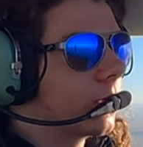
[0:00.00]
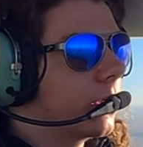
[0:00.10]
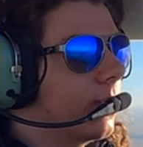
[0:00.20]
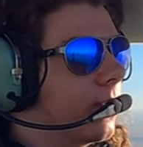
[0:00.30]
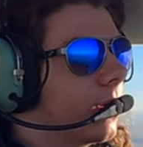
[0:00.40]

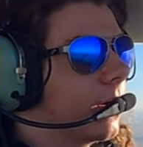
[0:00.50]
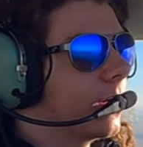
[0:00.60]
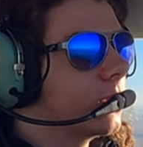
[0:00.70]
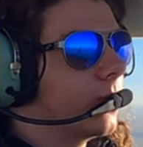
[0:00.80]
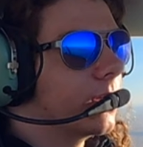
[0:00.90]
Keeping our
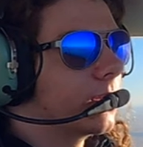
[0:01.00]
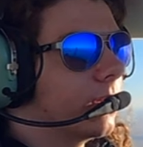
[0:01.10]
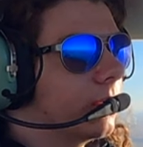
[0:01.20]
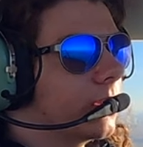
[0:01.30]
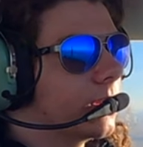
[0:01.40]
airspeed as
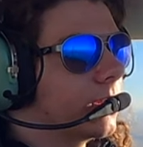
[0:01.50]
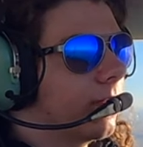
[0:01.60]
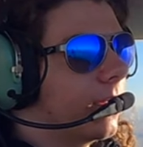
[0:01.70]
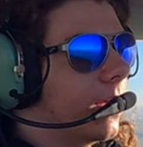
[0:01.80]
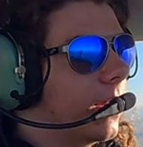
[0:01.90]
close to
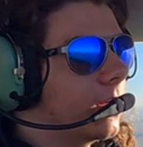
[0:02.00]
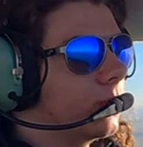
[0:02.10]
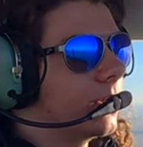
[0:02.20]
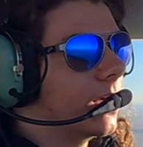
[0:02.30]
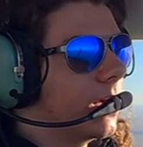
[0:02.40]
78 as
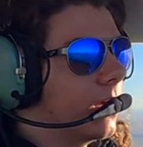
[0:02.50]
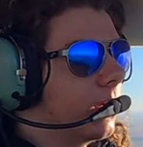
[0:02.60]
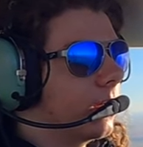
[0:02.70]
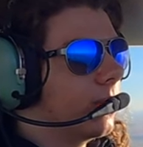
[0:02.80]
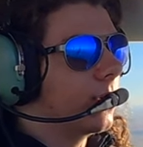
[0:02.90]
we can,
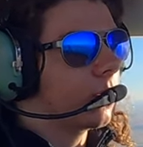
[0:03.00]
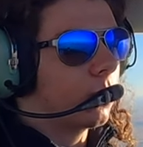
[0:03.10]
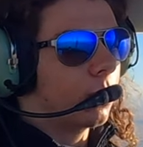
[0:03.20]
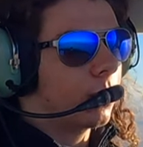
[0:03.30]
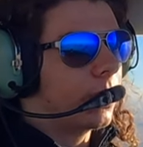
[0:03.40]
keeping it
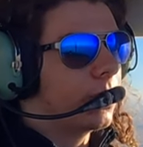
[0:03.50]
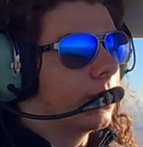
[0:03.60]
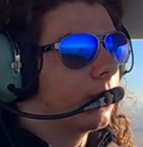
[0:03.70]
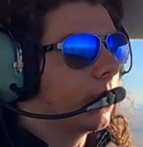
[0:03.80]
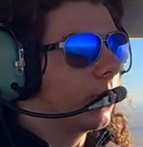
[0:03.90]

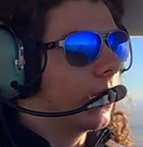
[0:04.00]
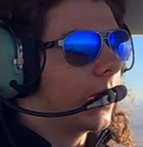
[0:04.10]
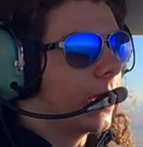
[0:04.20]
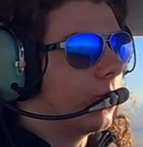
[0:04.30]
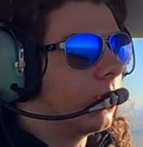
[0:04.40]
coordinated, throttle
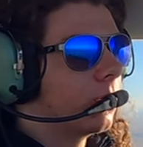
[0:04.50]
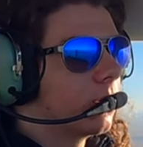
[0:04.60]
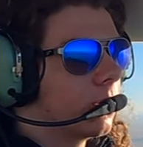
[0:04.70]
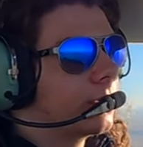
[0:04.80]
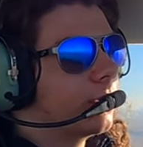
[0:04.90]
idle,
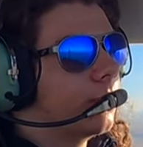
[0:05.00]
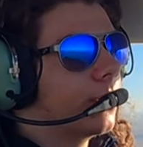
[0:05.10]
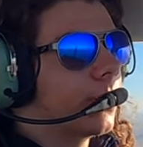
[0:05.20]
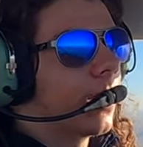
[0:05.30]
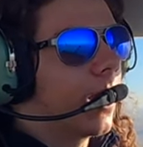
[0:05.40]
showing
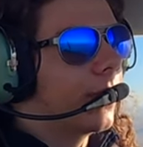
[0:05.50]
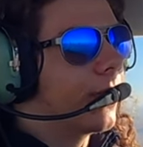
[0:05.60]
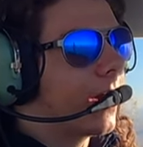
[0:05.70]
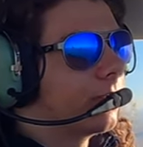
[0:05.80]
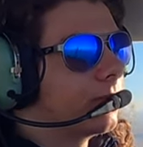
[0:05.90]
a
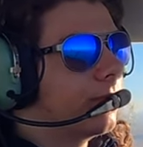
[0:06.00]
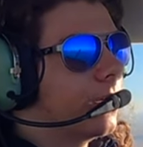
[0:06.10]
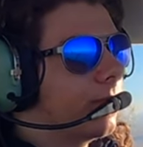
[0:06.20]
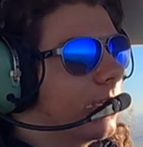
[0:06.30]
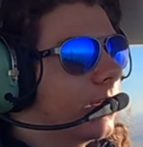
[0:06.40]
thousand
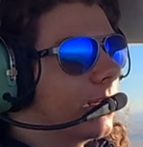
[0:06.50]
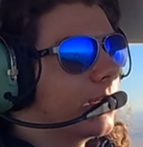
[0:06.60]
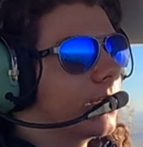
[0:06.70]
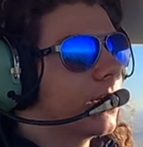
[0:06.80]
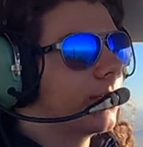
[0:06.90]
feet a minute
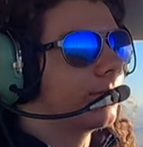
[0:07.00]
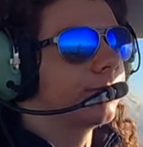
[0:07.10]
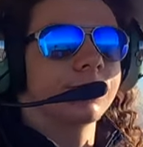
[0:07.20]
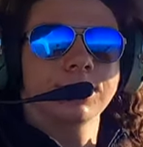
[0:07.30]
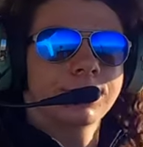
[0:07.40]
descent.
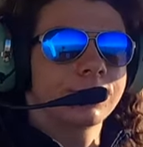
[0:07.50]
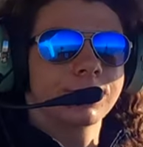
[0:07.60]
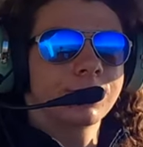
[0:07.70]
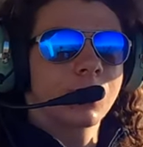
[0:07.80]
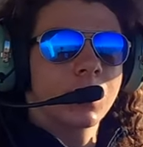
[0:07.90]

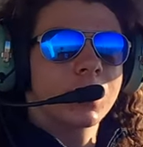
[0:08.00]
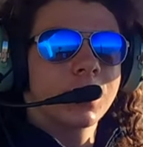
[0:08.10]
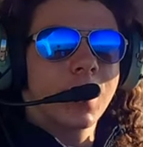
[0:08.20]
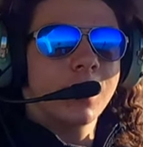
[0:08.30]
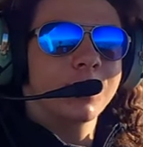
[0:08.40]

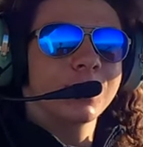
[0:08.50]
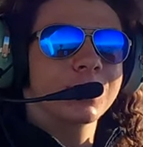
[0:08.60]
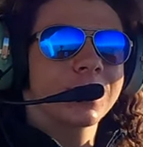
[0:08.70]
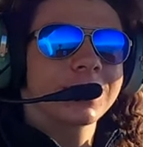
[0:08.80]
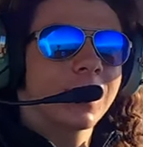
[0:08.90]
Yeah, I'm pretty
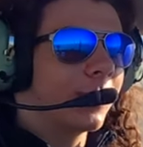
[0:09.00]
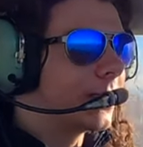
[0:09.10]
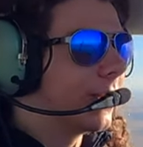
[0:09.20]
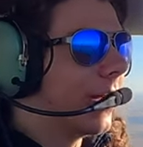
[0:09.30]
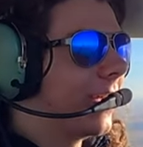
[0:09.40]
sure that's not our
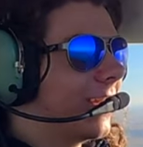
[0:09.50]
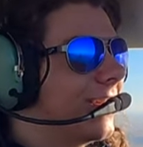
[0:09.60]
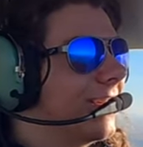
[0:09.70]
best glide.